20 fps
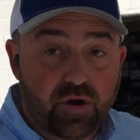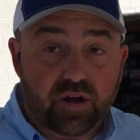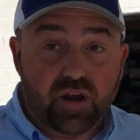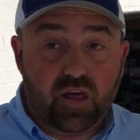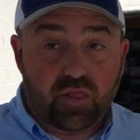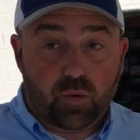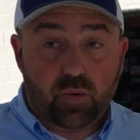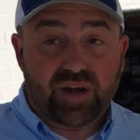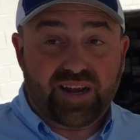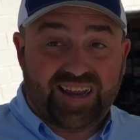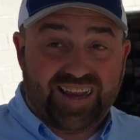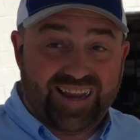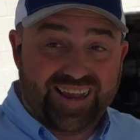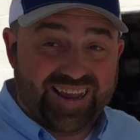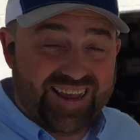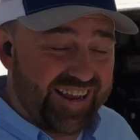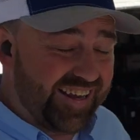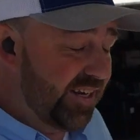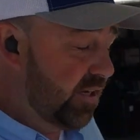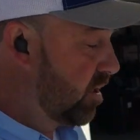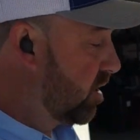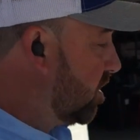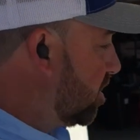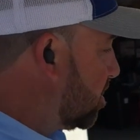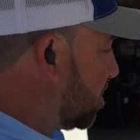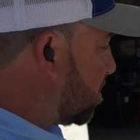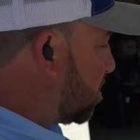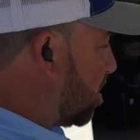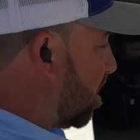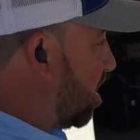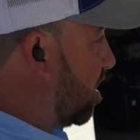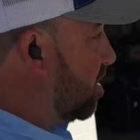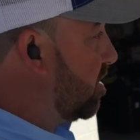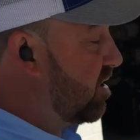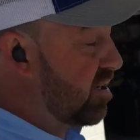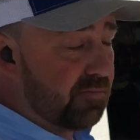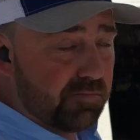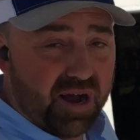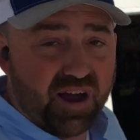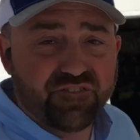another one again. So
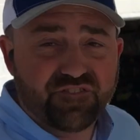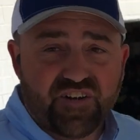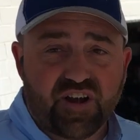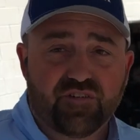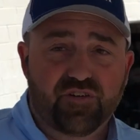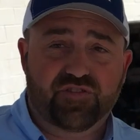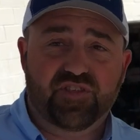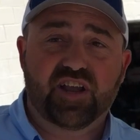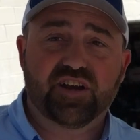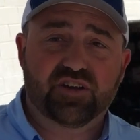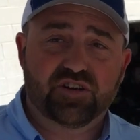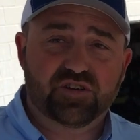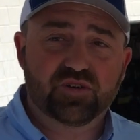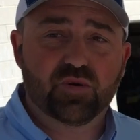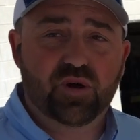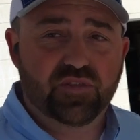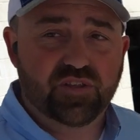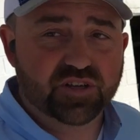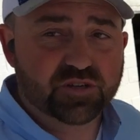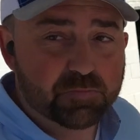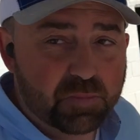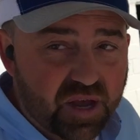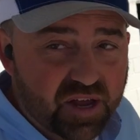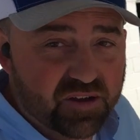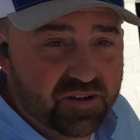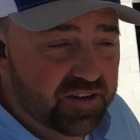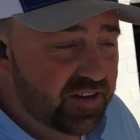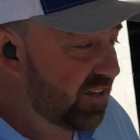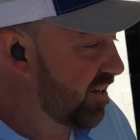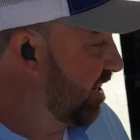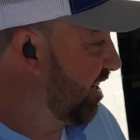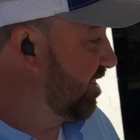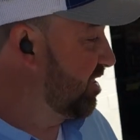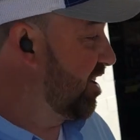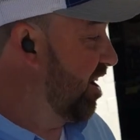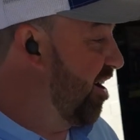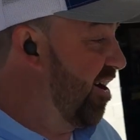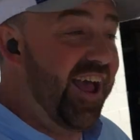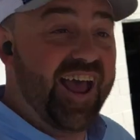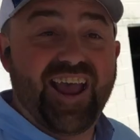my favorite thing to do on this boat is
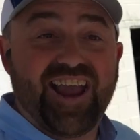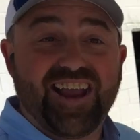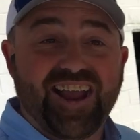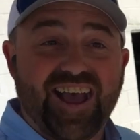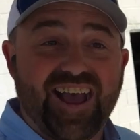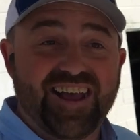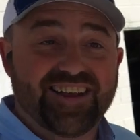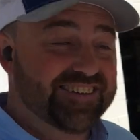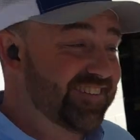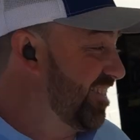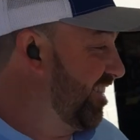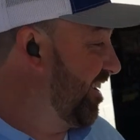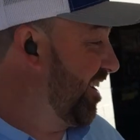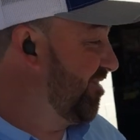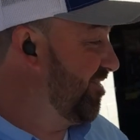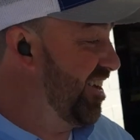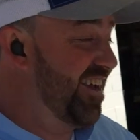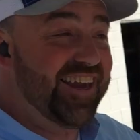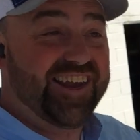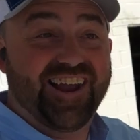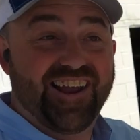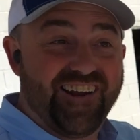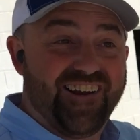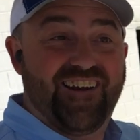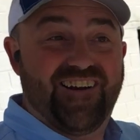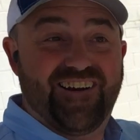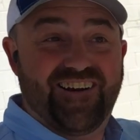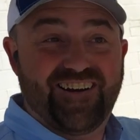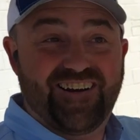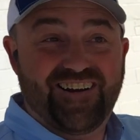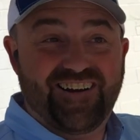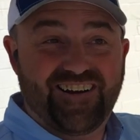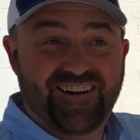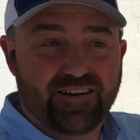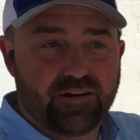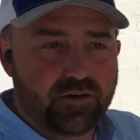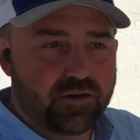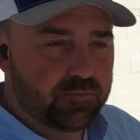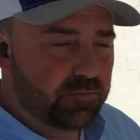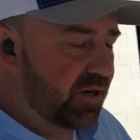go, hey guys, look at me.
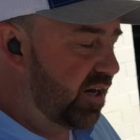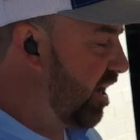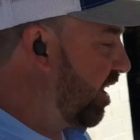But